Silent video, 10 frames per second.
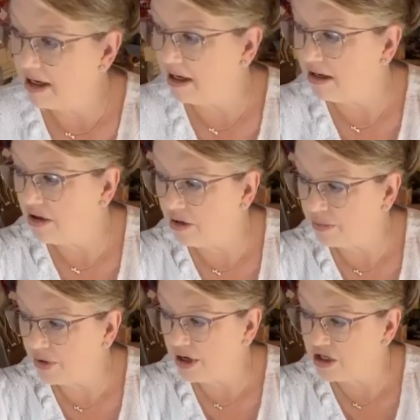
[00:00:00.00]
Let me get
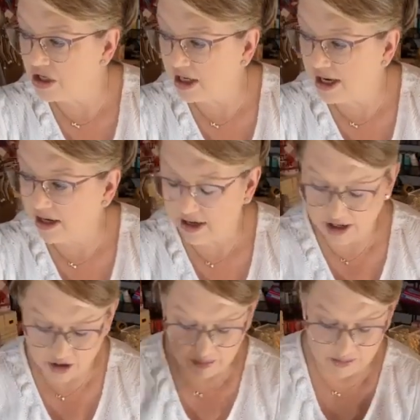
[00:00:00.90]
another brush and kind
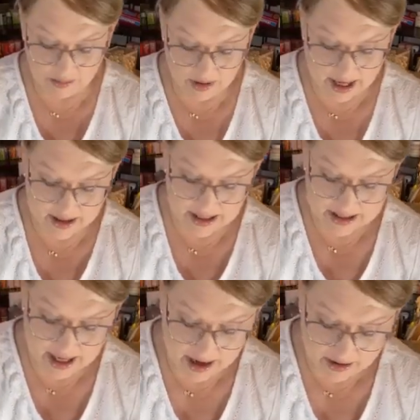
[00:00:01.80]
of help lay
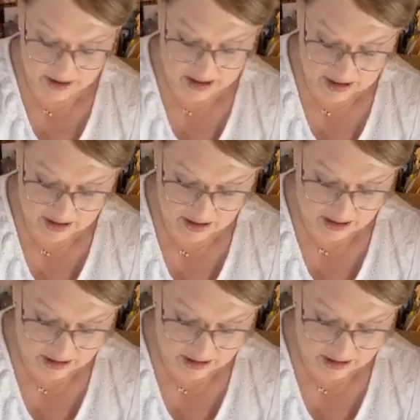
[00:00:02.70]
this out.